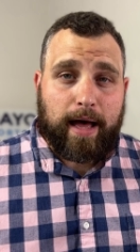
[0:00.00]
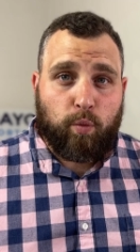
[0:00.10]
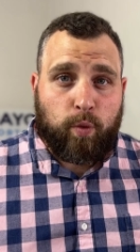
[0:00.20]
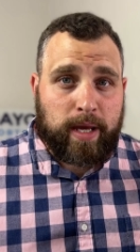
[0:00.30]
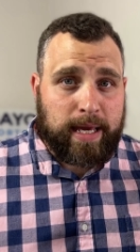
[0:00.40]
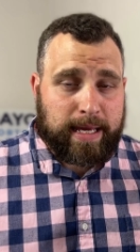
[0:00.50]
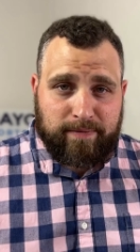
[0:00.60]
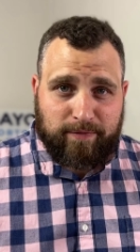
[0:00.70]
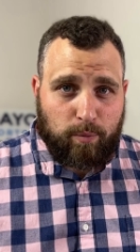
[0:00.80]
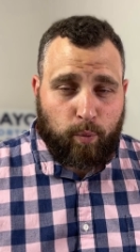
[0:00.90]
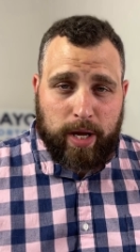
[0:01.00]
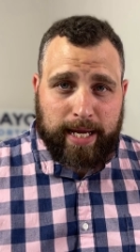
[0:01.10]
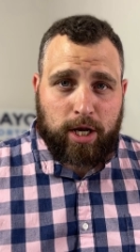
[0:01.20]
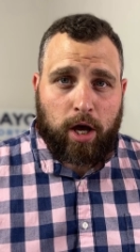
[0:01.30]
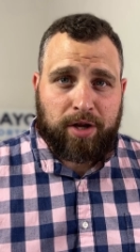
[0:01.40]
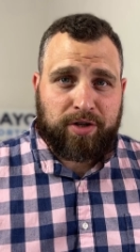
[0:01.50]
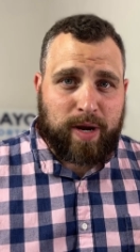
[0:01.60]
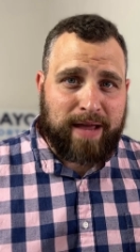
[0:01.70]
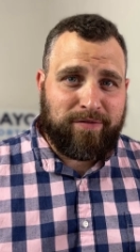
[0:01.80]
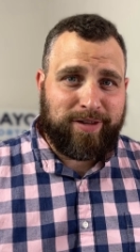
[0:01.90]
we can we can
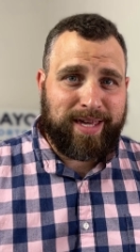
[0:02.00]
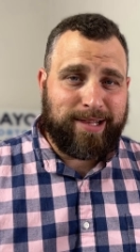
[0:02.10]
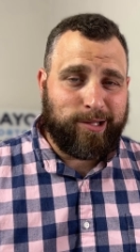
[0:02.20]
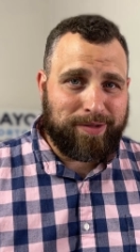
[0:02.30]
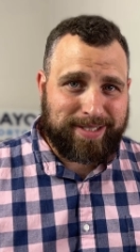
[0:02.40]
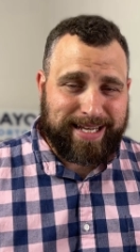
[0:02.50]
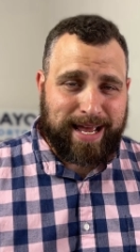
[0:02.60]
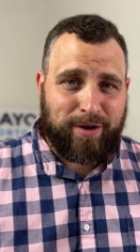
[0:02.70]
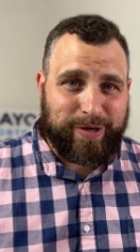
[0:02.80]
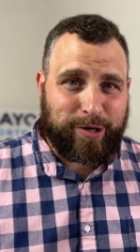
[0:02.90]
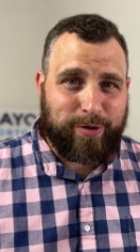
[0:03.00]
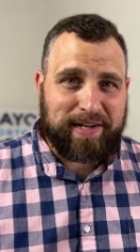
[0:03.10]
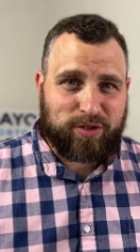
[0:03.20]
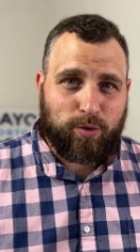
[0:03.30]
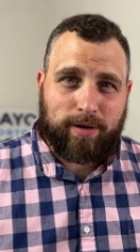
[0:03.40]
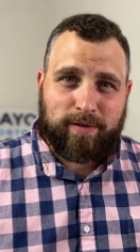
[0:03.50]
underwrite VA loans down to a credit score of